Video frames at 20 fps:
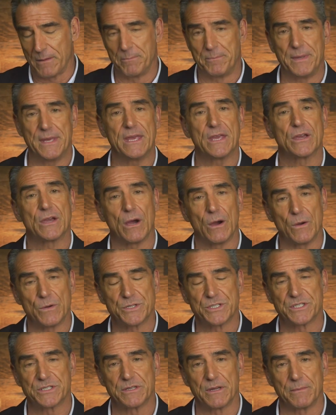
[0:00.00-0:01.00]
be
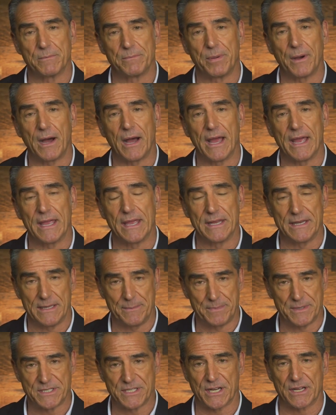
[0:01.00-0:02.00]
coached by
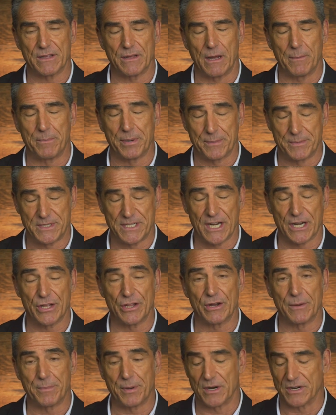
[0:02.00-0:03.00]
a
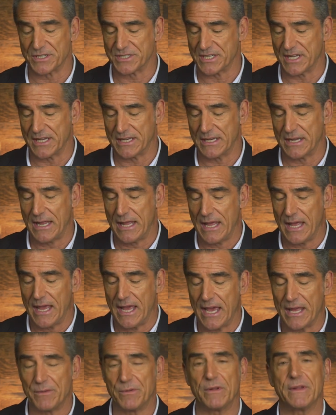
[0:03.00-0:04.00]
particular person,
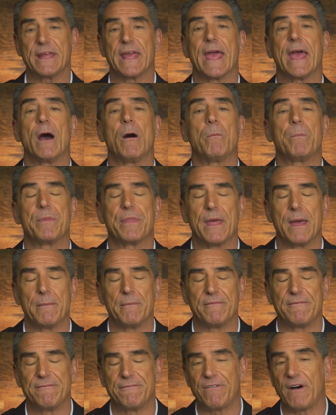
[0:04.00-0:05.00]
and really help
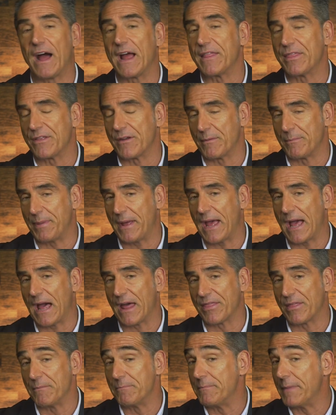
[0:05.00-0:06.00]
them find their
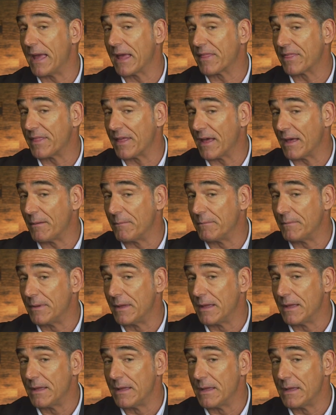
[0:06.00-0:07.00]
path and make them
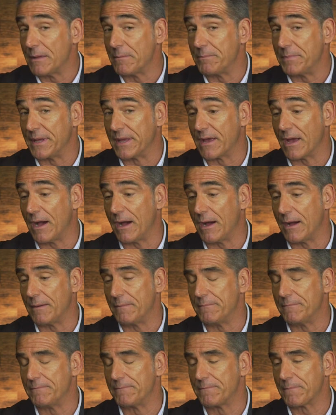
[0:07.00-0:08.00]

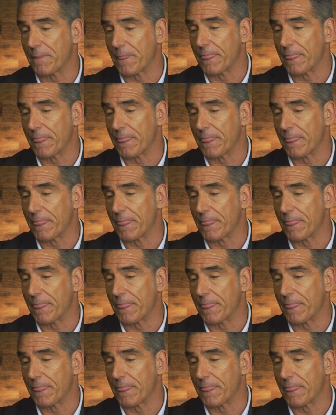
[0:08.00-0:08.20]
find